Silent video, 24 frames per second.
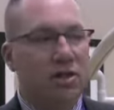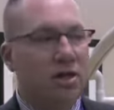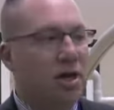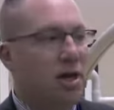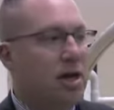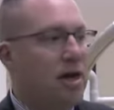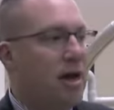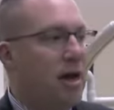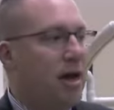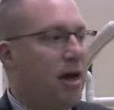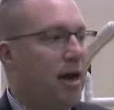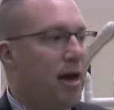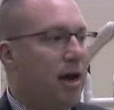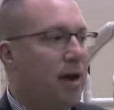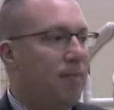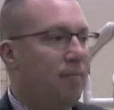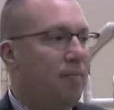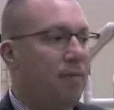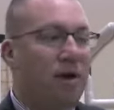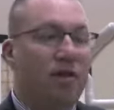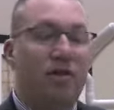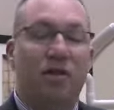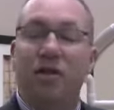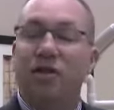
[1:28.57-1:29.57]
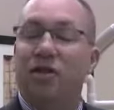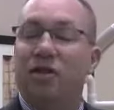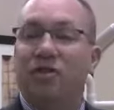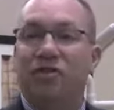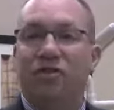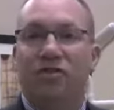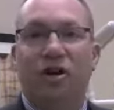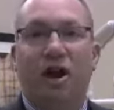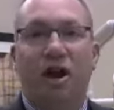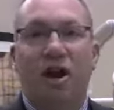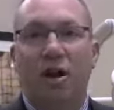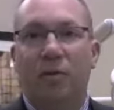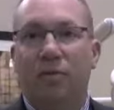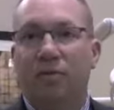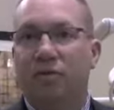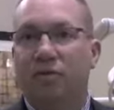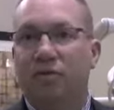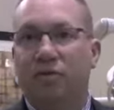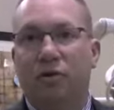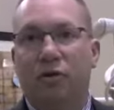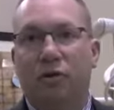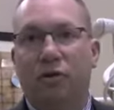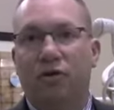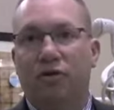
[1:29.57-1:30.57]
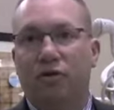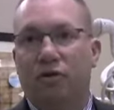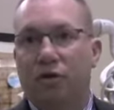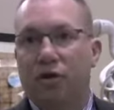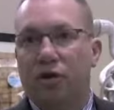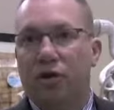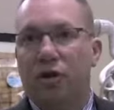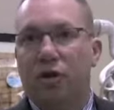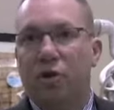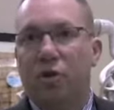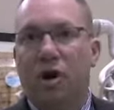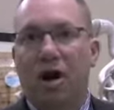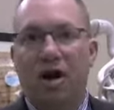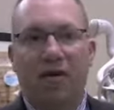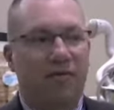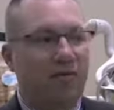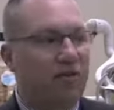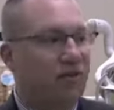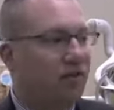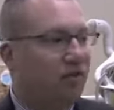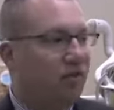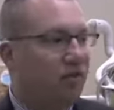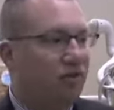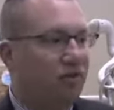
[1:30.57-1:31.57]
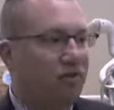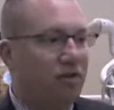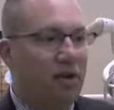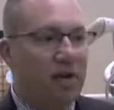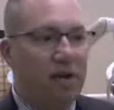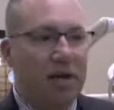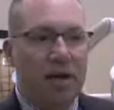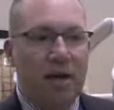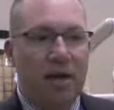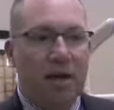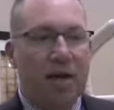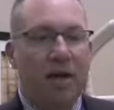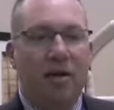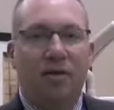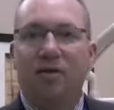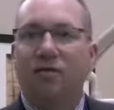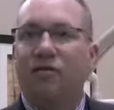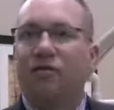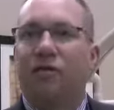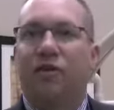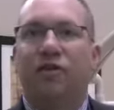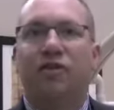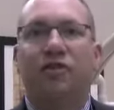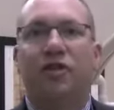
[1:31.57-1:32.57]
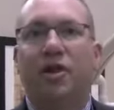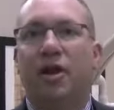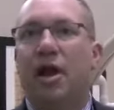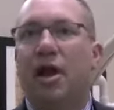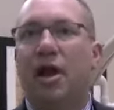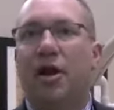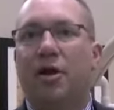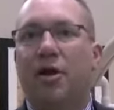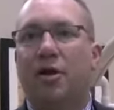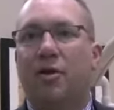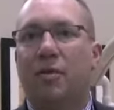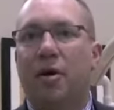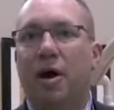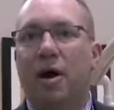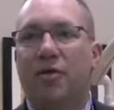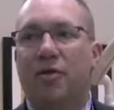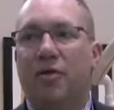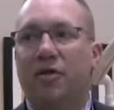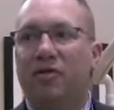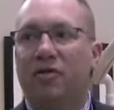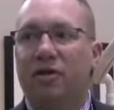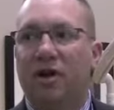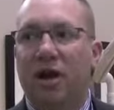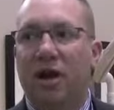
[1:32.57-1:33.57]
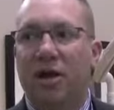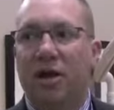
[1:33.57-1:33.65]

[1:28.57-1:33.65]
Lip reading: And then the startups, of course, with the new offices, the first thing out of their mouth is,